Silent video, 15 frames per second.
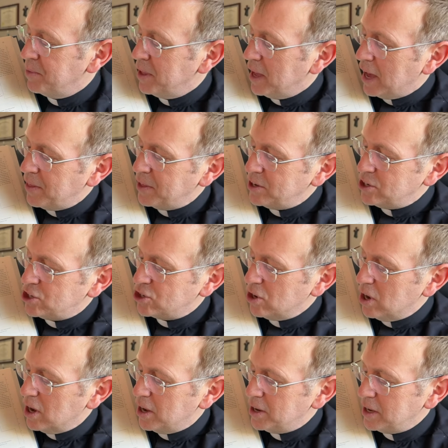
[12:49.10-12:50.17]
And then
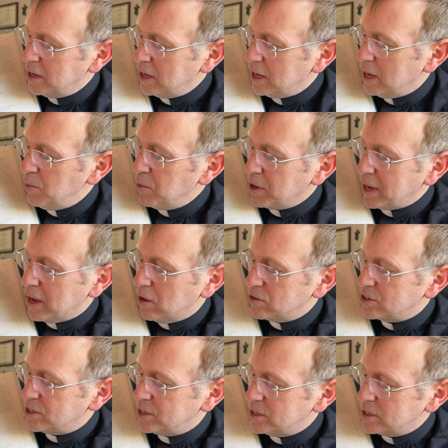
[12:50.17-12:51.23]
John, he
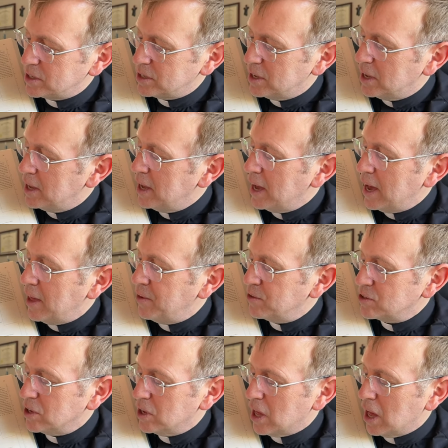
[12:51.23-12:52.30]
recounts this, and there's
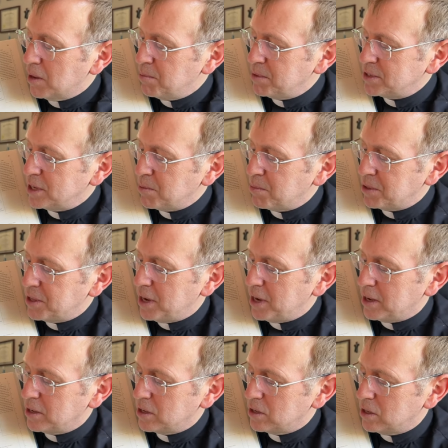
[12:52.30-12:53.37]
a lot missing, but then
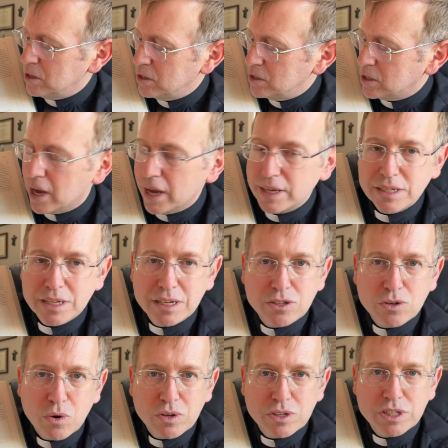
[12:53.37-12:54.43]
it ties in
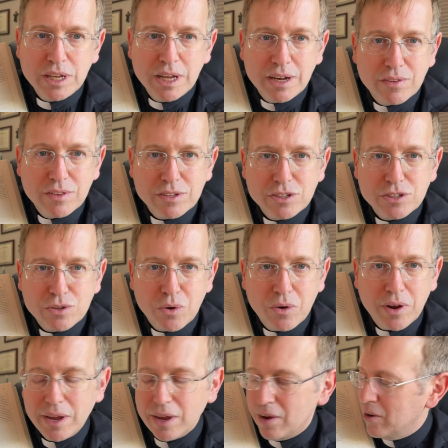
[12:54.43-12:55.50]
towards the end of the
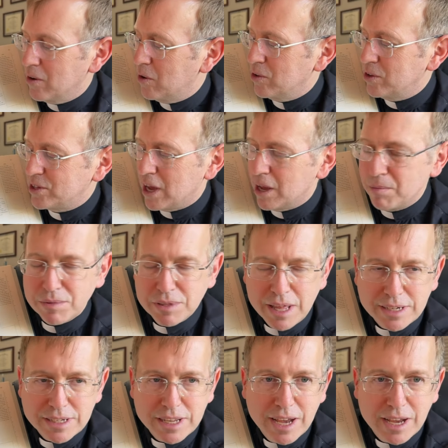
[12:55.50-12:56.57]
story here, or that
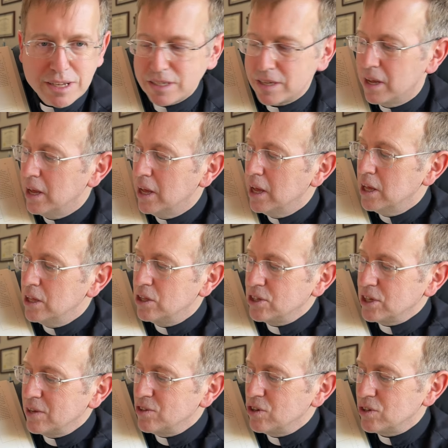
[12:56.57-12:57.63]
text. This
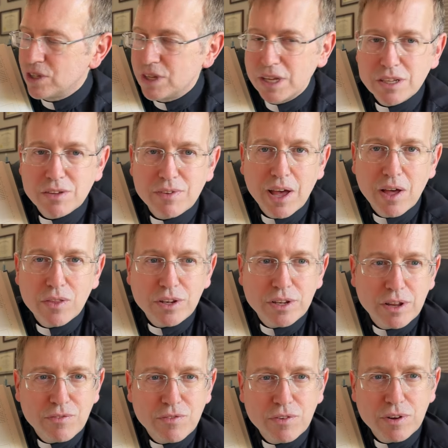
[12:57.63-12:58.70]
gives you a sense of how the
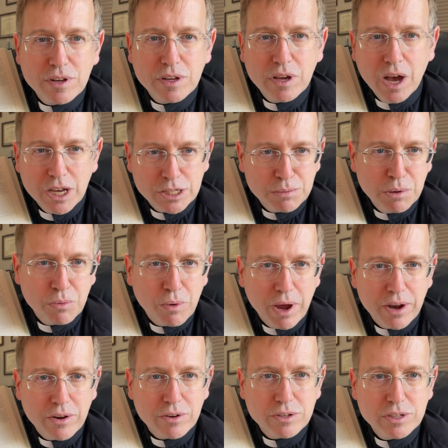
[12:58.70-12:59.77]
different gospel
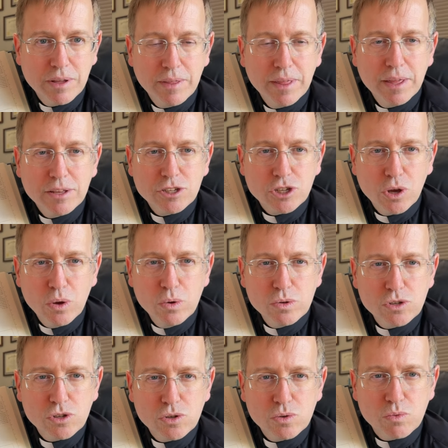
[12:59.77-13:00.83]
writers chose
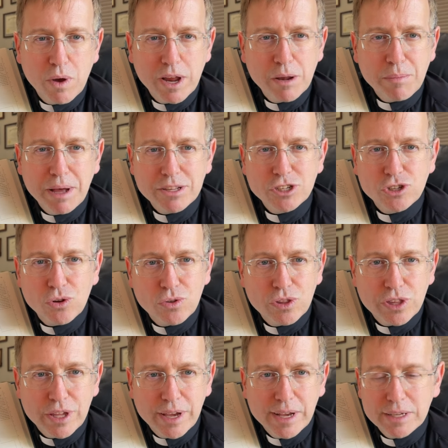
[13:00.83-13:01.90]
to write about certain
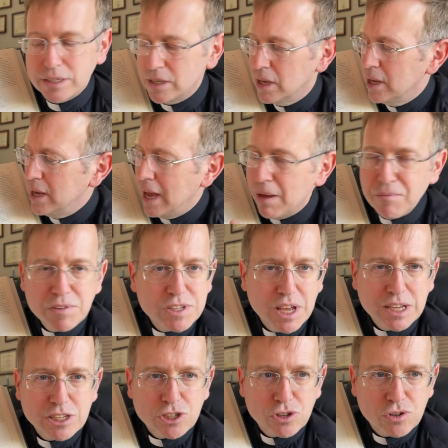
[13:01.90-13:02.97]
things,
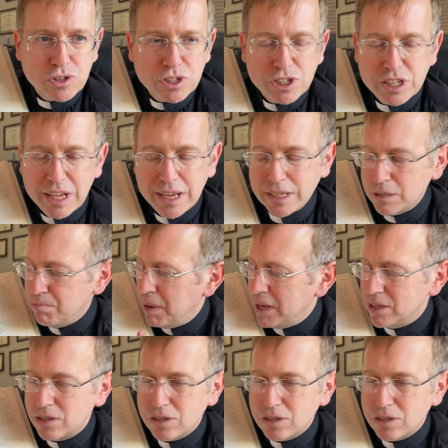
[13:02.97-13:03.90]
emphasize certain things based